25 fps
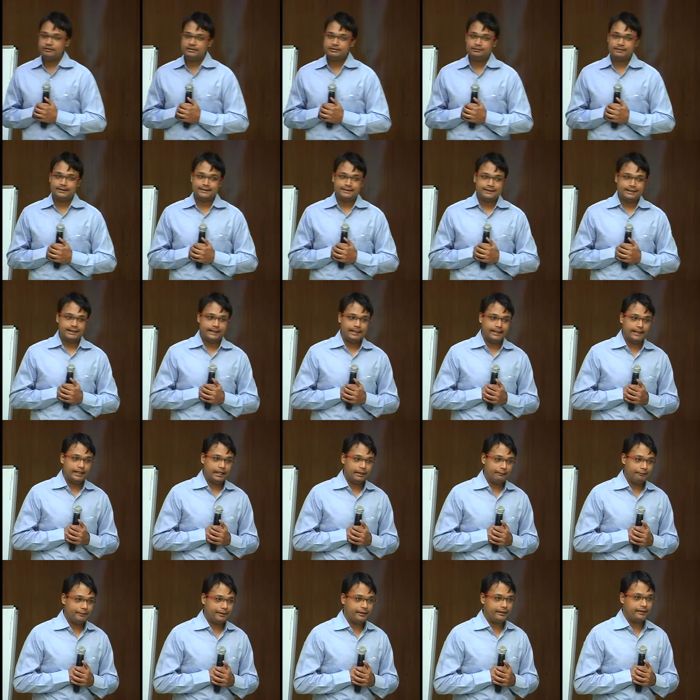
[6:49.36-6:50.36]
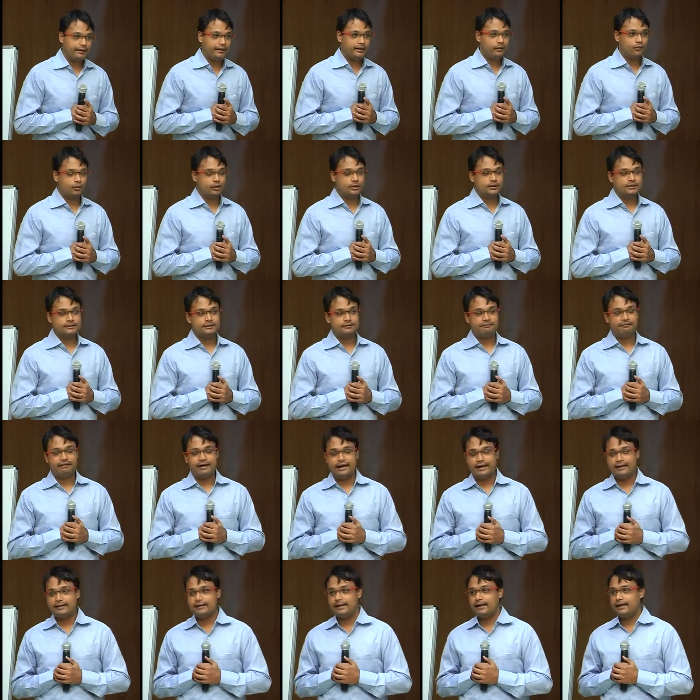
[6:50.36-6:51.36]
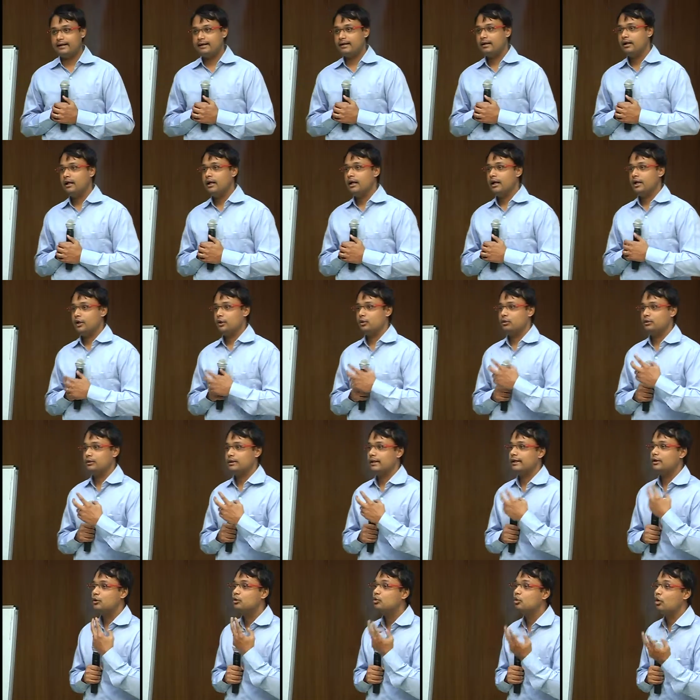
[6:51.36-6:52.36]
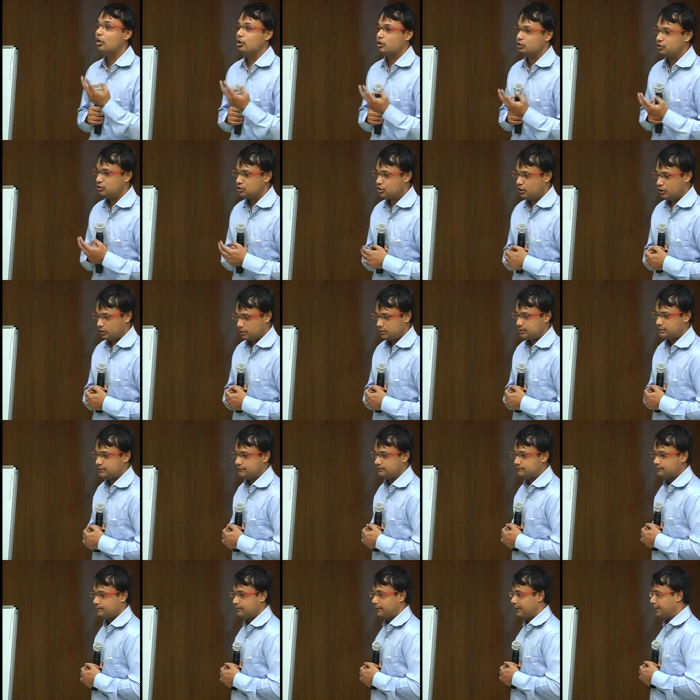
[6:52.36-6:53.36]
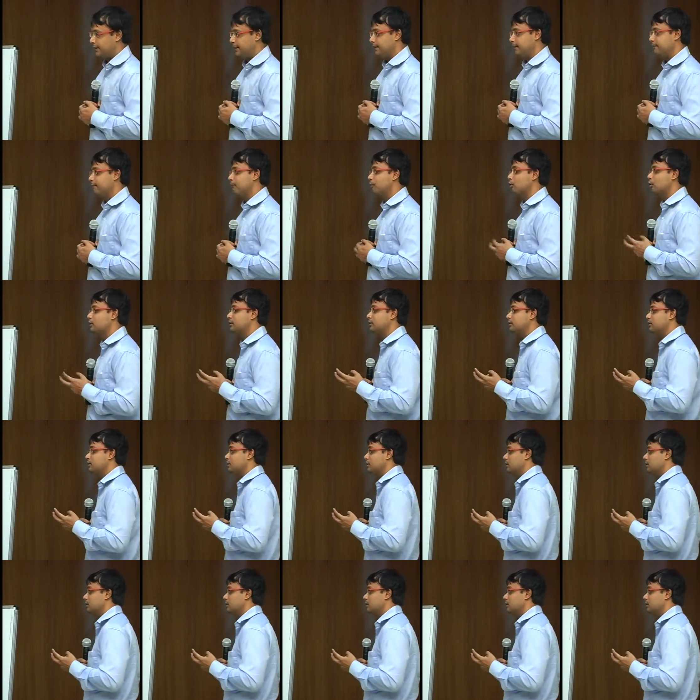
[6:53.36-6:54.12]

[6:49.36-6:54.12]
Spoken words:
which basically appeared here was the fact that there are two auto stocks, right? Both